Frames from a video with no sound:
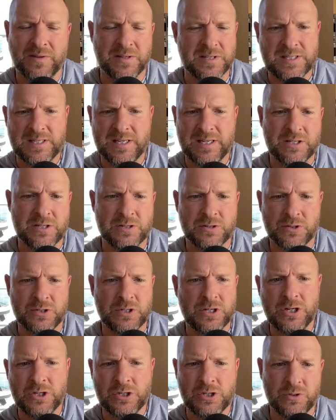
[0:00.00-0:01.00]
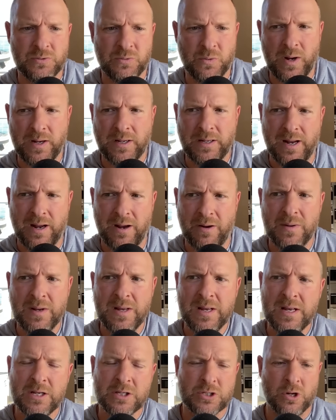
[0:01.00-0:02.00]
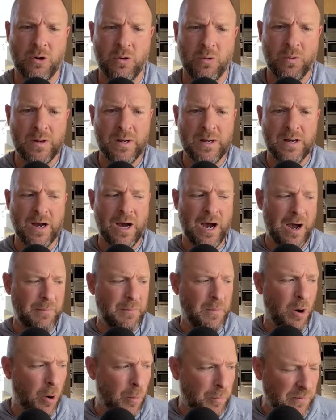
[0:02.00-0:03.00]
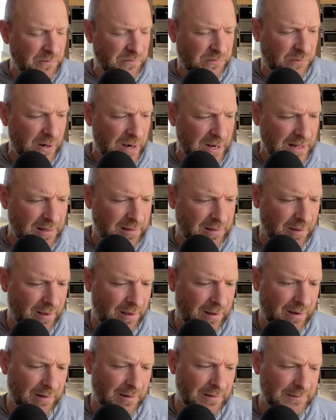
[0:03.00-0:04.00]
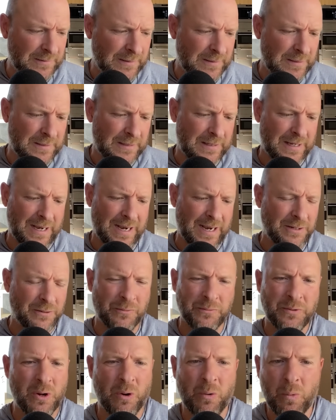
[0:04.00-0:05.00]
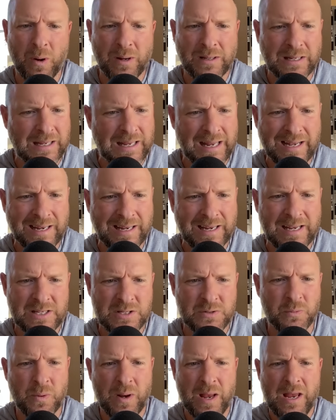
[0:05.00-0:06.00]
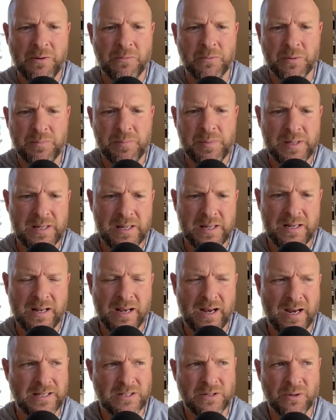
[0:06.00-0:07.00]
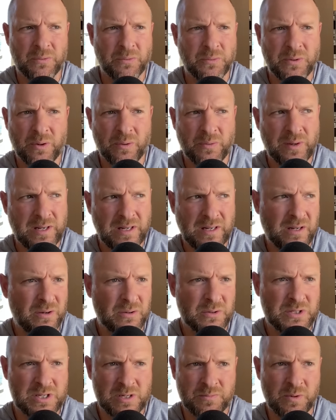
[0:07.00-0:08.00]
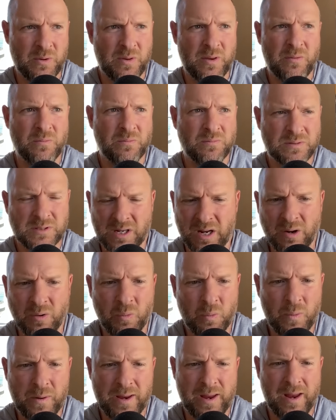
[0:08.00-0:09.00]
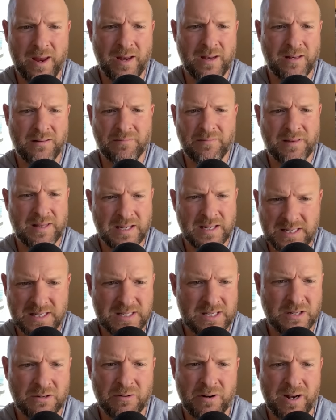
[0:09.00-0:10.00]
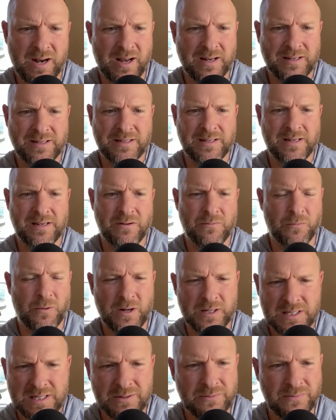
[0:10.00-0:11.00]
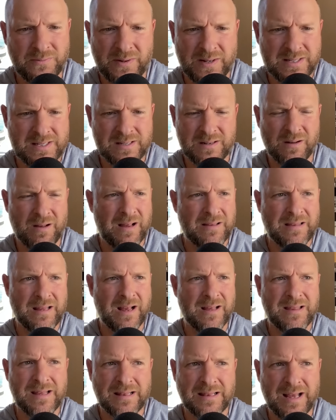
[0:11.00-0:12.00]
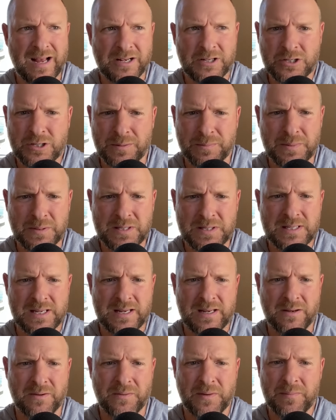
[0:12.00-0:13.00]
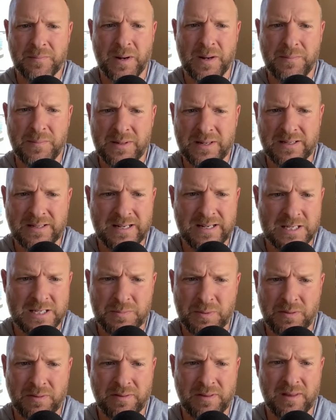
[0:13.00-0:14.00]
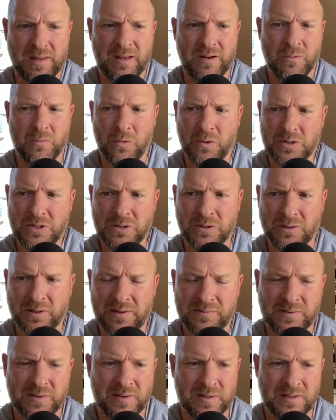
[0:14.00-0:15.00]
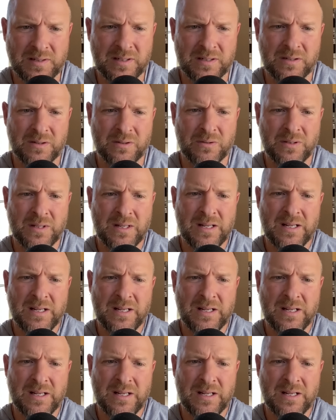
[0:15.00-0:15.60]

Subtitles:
Sixers issue right now. So I'm open for anything. I don't know what getting his way would be. I don't know that he goes somewhere that's going to win and thinks it's a great idea and wants to invest in it. I think that ship has sailed. It might be a desperate thing. 1 year left in the deal.